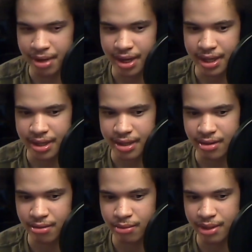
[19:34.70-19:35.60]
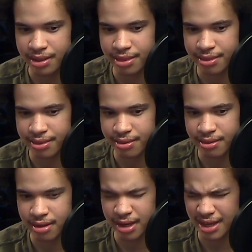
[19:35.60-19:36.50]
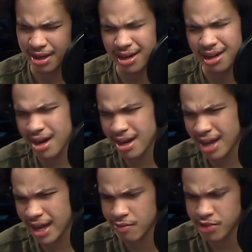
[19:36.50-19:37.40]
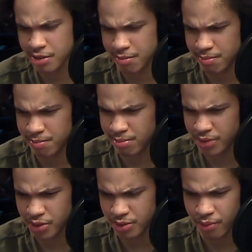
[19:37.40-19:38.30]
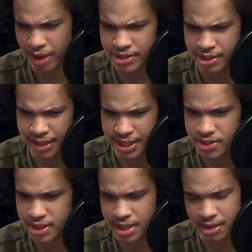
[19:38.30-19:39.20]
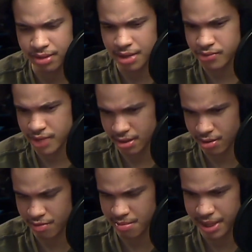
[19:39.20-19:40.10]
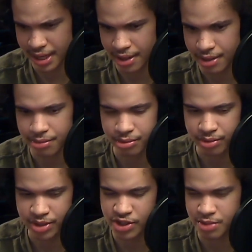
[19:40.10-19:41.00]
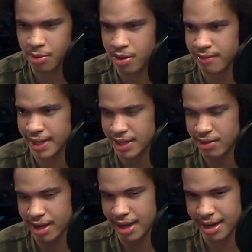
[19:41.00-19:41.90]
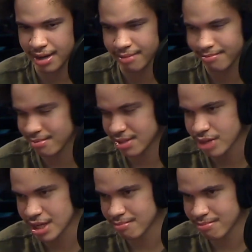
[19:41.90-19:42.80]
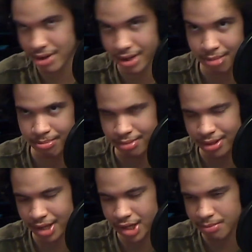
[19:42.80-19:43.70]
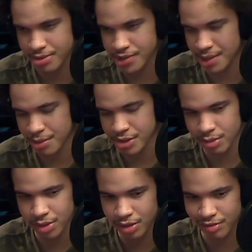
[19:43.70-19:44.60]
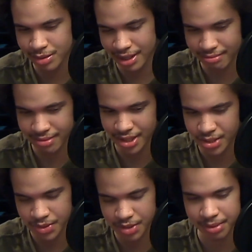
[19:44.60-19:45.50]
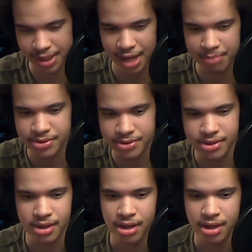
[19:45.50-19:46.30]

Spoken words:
But with and a lot of light novels are, they're relatively easy. They don't take long for me to get through. It's just more of like, I kind of keep end up looking up the same words over and over. That's what typically happens.